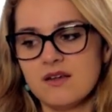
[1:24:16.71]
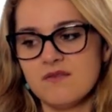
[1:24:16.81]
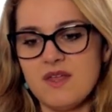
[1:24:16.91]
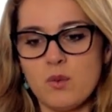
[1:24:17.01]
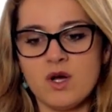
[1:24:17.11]

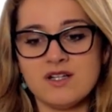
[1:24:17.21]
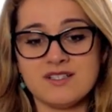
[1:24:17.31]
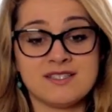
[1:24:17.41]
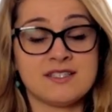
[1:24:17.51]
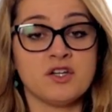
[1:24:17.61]
they want to
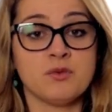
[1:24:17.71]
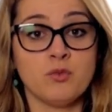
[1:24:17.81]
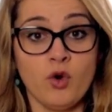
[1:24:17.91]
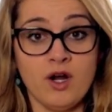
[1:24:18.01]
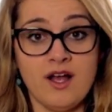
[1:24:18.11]
see you
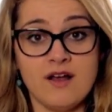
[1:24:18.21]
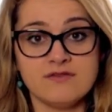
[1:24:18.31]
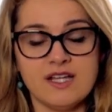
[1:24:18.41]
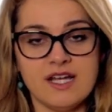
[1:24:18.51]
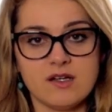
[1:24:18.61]
more of
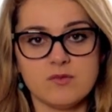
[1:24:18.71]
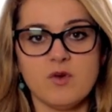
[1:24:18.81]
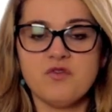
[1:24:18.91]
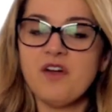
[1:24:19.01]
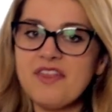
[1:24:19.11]
like a
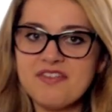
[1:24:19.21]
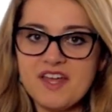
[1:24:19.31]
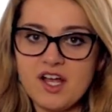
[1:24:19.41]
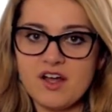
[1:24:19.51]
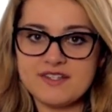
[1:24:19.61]
friend
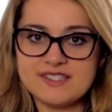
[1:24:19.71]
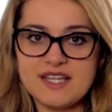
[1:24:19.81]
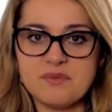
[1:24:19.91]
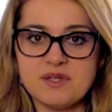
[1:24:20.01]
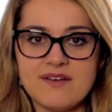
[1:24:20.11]
thing on the
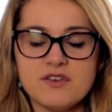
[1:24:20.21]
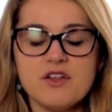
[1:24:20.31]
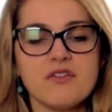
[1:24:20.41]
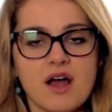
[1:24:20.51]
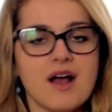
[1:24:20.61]
same
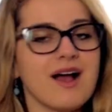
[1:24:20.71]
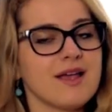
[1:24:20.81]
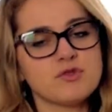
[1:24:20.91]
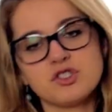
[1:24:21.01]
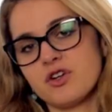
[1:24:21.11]
level,
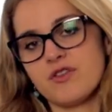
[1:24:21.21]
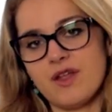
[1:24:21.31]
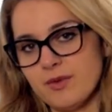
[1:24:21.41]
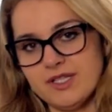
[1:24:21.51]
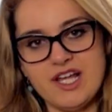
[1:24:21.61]
I'm sure they
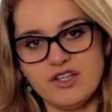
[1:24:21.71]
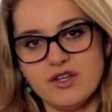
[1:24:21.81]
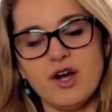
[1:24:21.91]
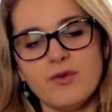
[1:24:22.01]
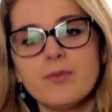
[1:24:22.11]
will let you know.